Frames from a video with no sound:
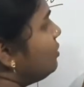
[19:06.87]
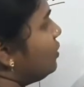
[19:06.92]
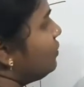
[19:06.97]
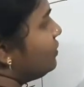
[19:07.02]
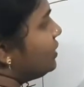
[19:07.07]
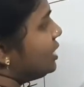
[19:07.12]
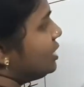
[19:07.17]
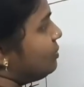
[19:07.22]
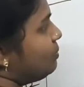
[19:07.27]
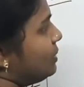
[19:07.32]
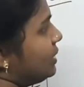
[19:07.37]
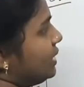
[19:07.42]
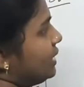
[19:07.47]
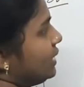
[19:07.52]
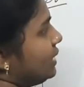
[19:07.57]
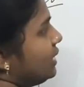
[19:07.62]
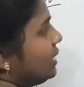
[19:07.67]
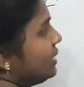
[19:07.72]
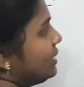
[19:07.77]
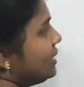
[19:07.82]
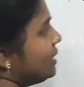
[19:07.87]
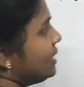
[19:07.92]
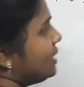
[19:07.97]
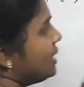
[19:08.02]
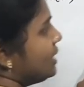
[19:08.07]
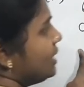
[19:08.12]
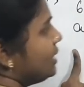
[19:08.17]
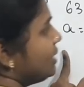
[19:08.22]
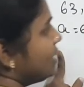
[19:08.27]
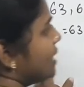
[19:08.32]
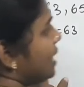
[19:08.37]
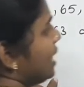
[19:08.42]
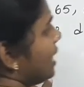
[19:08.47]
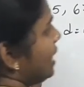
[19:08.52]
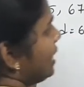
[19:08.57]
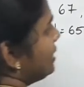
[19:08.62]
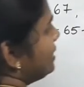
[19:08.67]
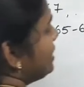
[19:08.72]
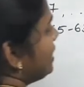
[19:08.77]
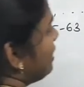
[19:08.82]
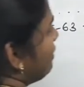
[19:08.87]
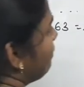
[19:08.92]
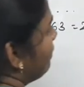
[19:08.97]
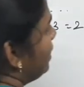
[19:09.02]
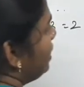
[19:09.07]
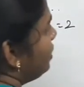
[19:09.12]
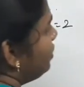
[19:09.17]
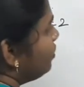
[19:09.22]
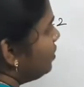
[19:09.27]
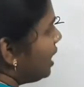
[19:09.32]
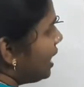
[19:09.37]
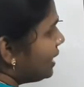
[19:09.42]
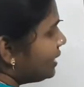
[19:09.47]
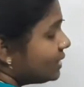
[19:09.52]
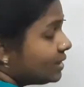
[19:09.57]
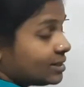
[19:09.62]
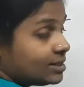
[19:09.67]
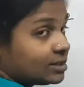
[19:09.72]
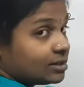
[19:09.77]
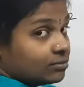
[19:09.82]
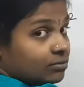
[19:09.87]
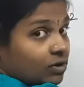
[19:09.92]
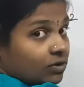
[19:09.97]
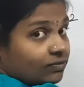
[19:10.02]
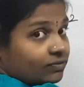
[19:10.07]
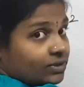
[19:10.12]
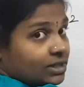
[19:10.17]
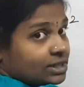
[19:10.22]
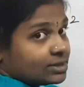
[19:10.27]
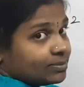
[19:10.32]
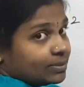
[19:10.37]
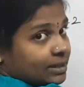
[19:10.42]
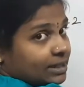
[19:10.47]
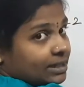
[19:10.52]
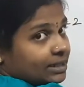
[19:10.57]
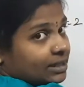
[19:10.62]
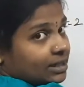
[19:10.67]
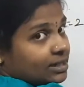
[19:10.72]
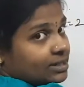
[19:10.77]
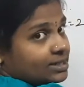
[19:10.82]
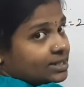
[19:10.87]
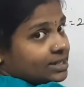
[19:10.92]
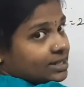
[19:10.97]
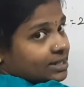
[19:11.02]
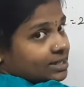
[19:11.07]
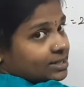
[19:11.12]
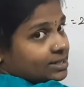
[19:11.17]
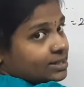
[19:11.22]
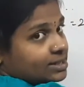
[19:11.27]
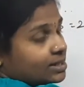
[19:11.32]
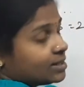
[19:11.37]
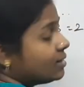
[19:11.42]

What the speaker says: of this particular series is equal to nth term of this particular series.